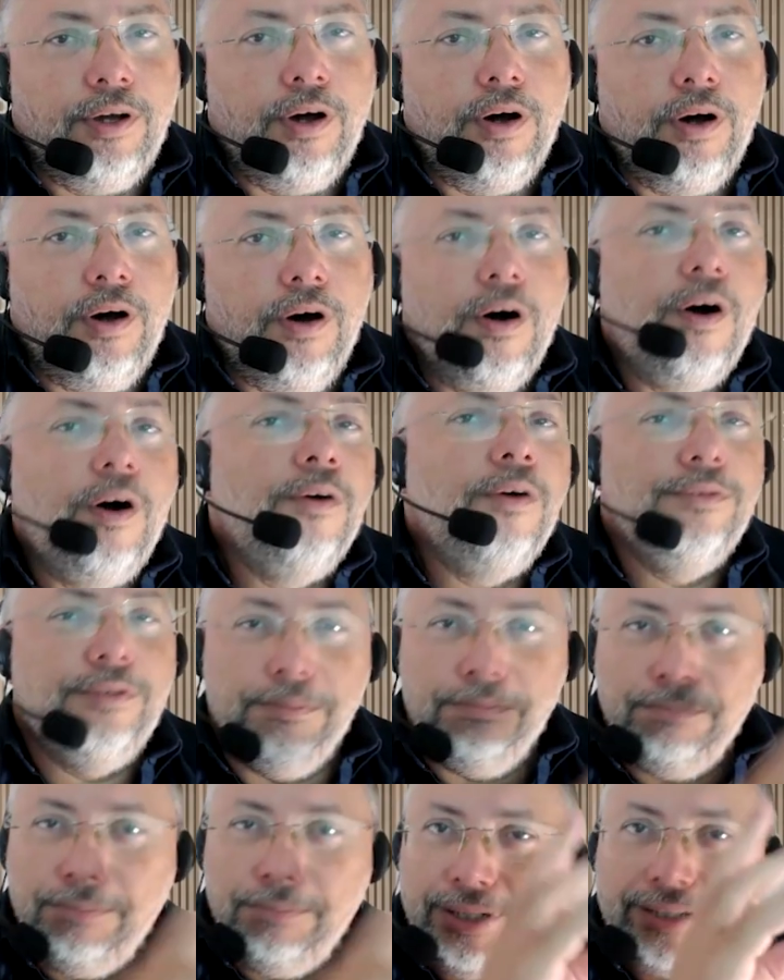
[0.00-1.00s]
all the
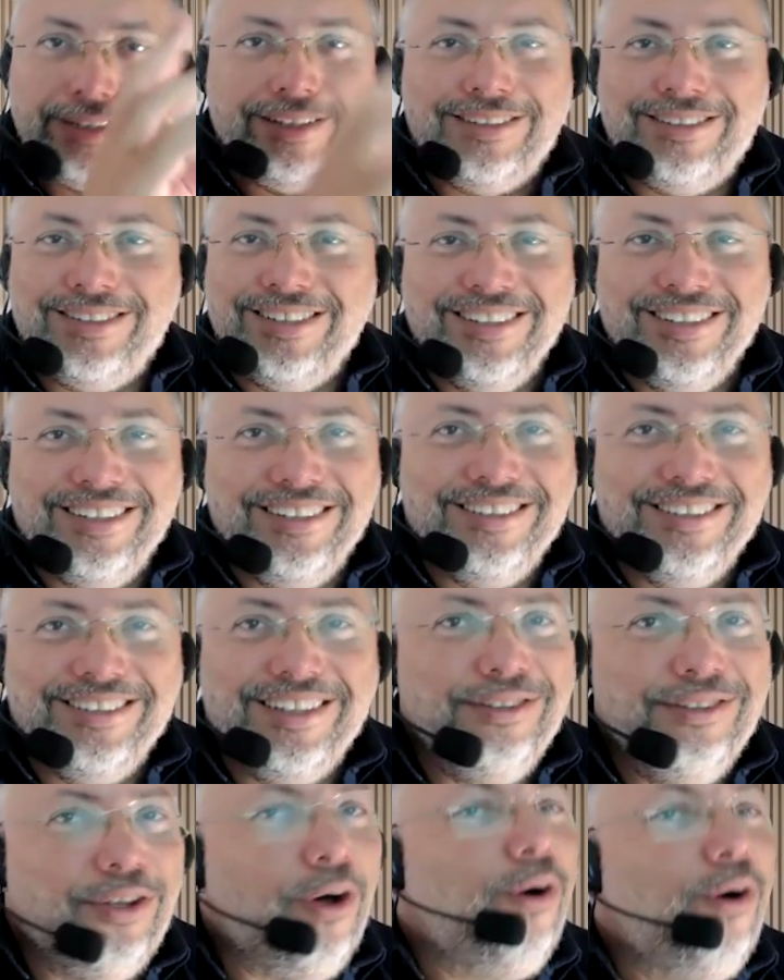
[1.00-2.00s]
market in
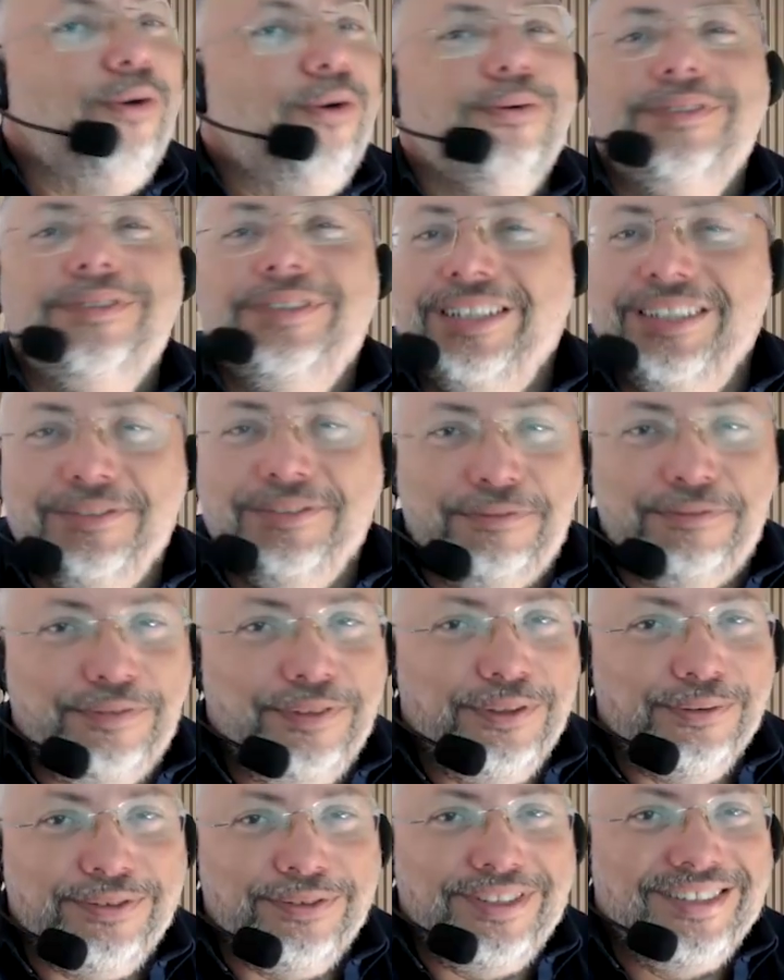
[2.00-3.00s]
all the
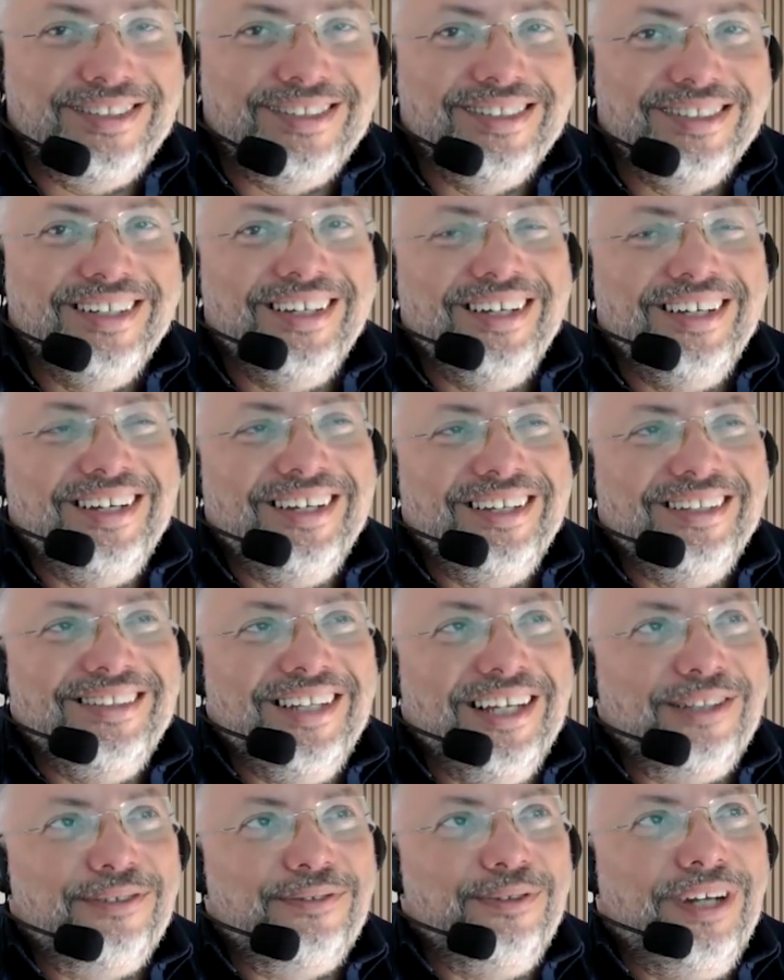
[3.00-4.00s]
fields
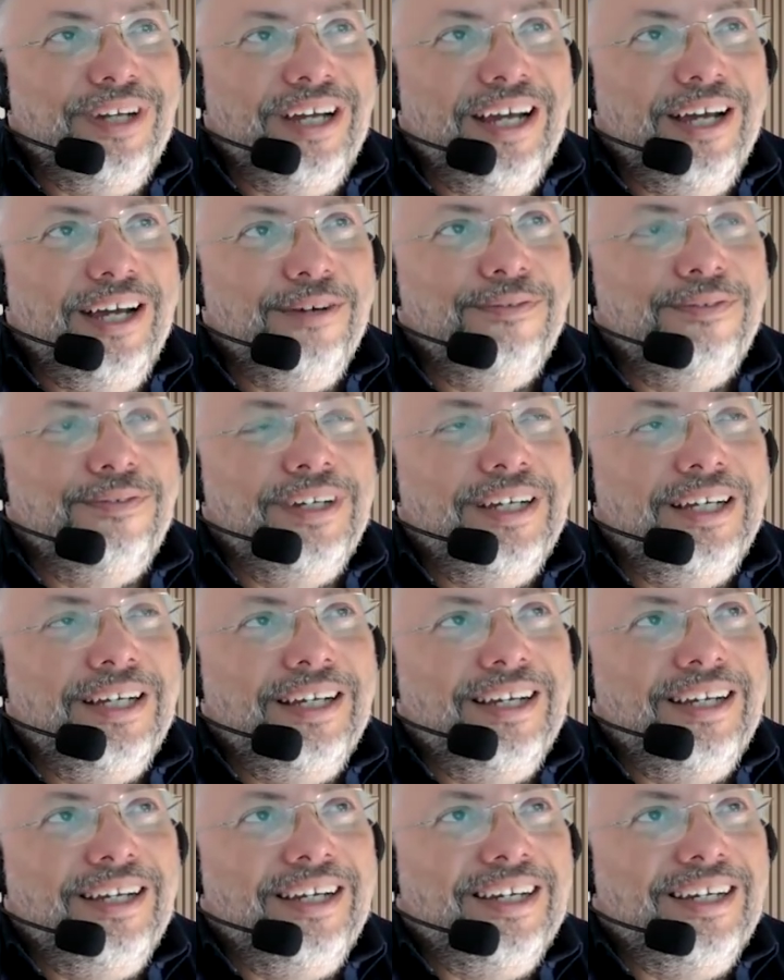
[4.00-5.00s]
that we have.
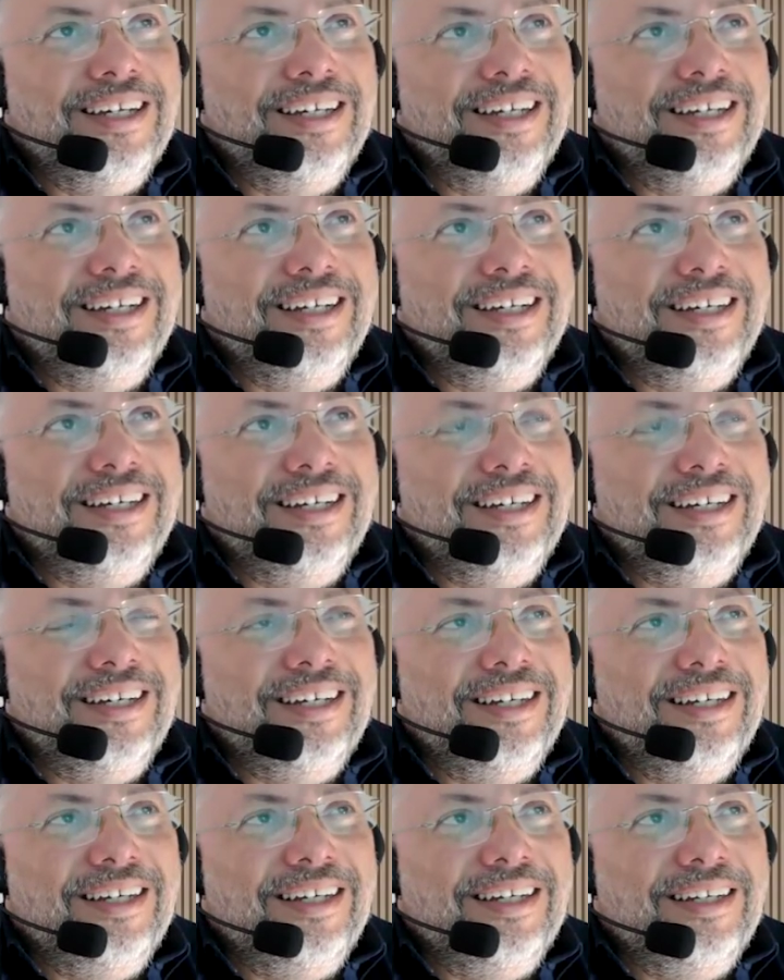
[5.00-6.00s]

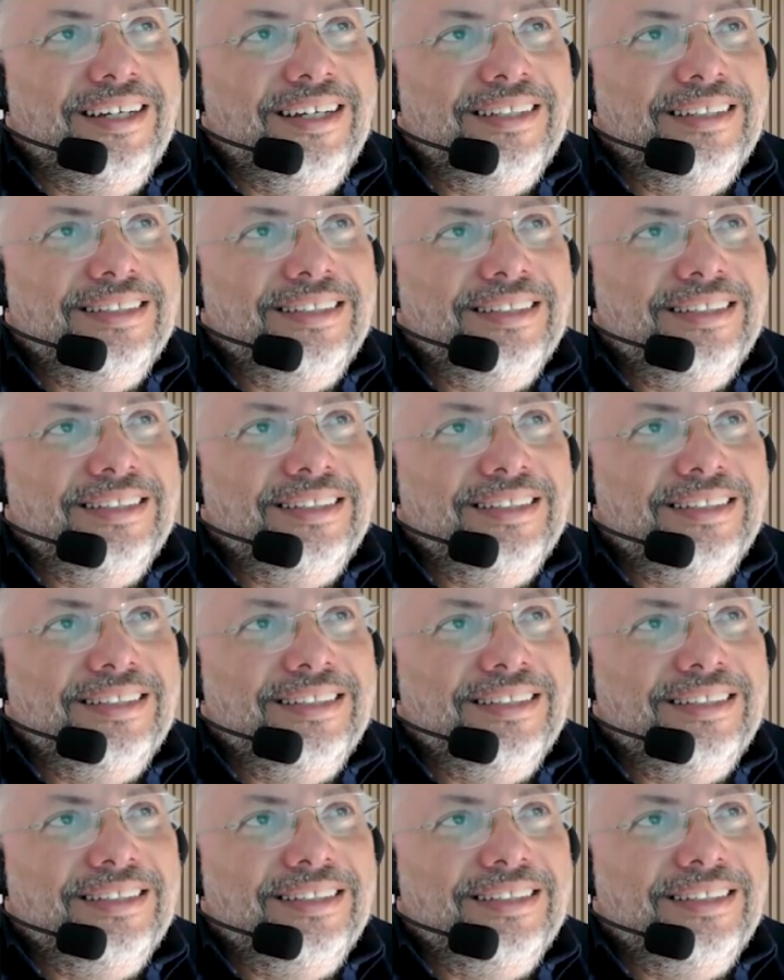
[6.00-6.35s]
Uh,